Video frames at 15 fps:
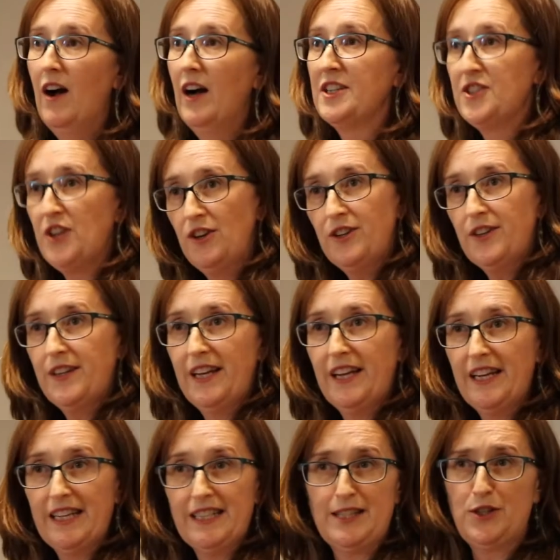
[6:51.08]
I don't
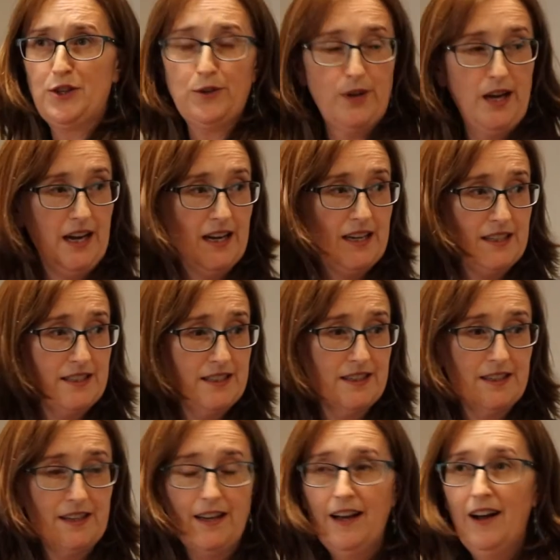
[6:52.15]
think it's too hard.
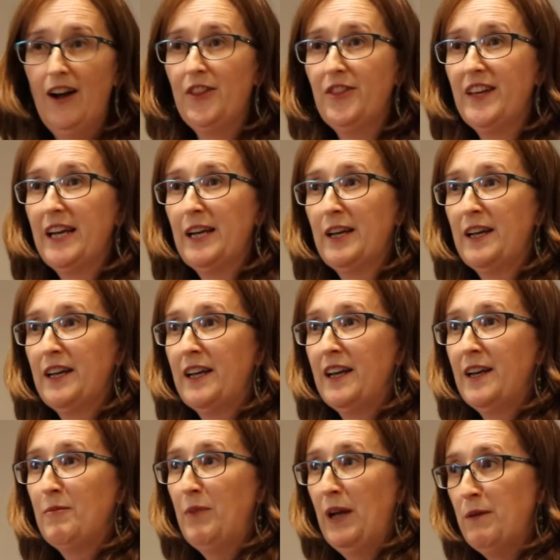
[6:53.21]
I think
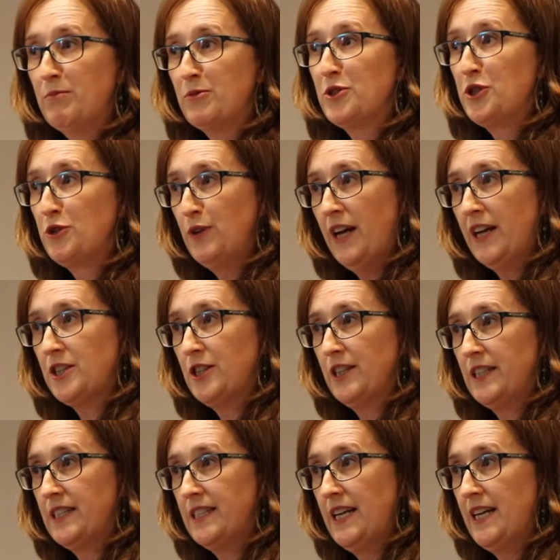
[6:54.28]
people should
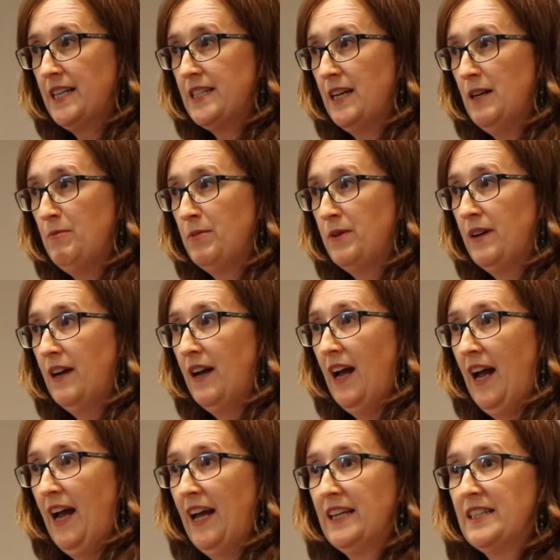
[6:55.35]
actually stand up
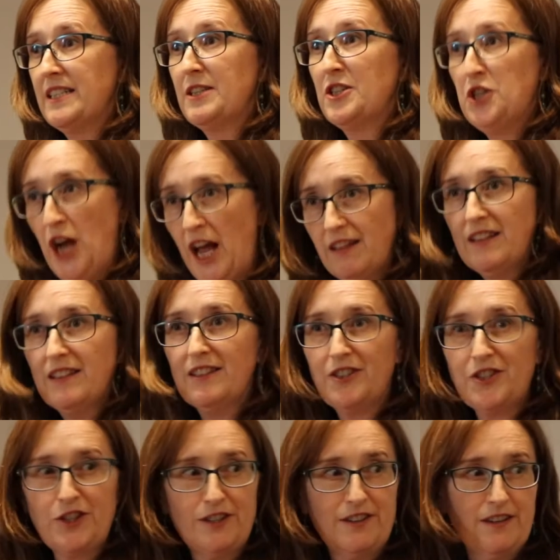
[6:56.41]
and
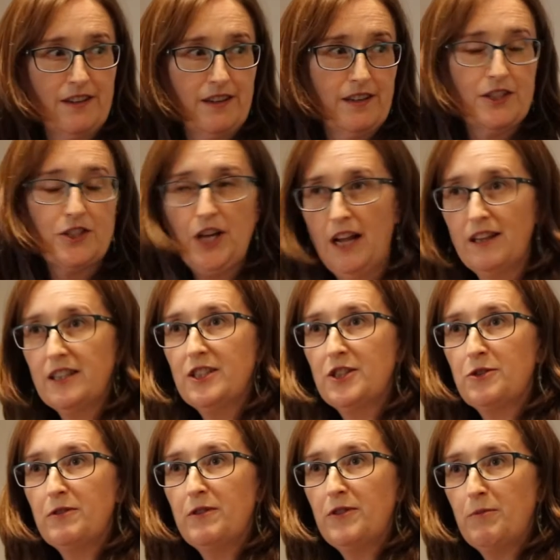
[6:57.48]
challenge
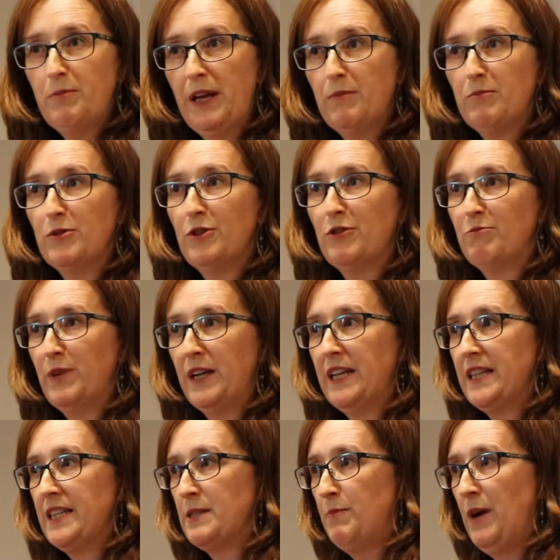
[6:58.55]
the people who've been
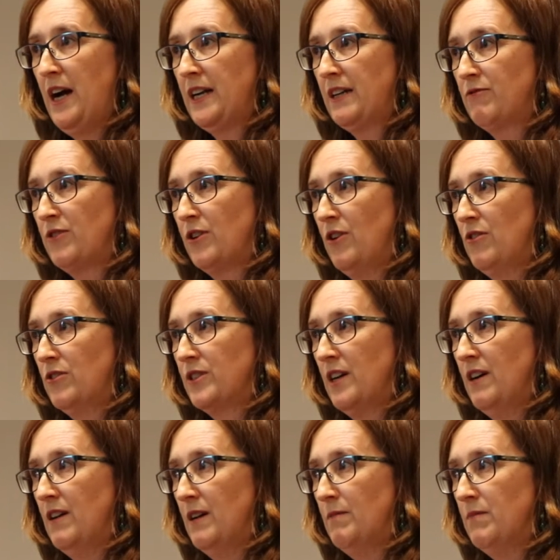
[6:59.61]
in this party for a long
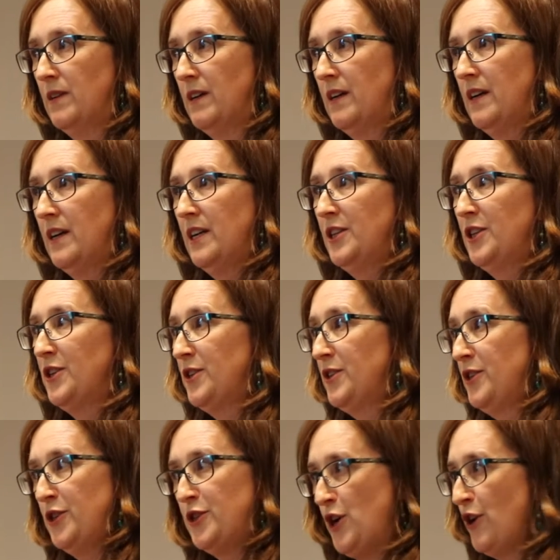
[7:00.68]
time.
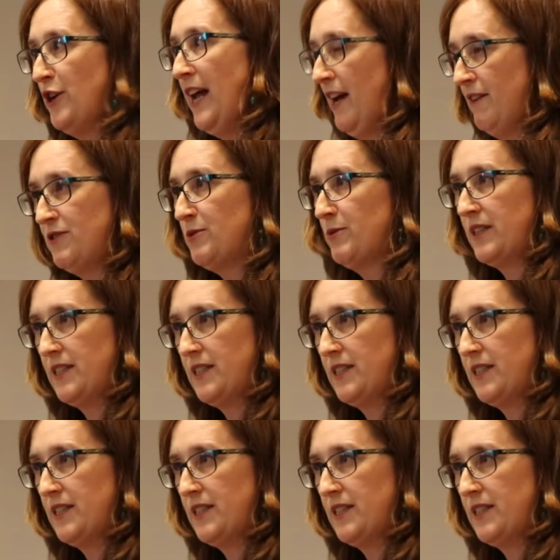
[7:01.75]
You don't have to